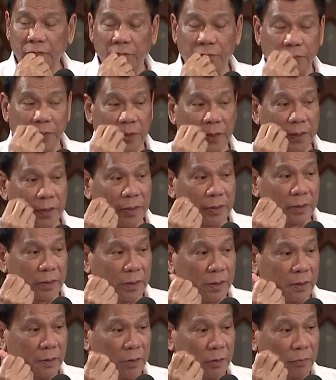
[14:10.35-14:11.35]
feel that
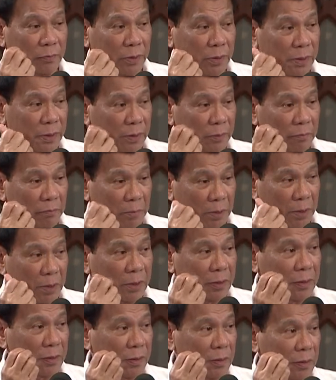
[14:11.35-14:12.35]
you're being
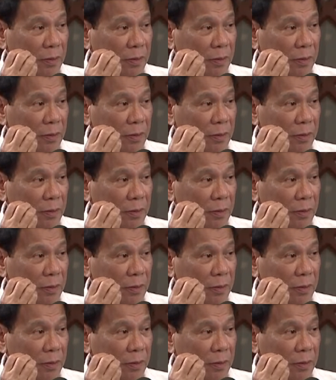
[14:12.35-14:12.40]
milked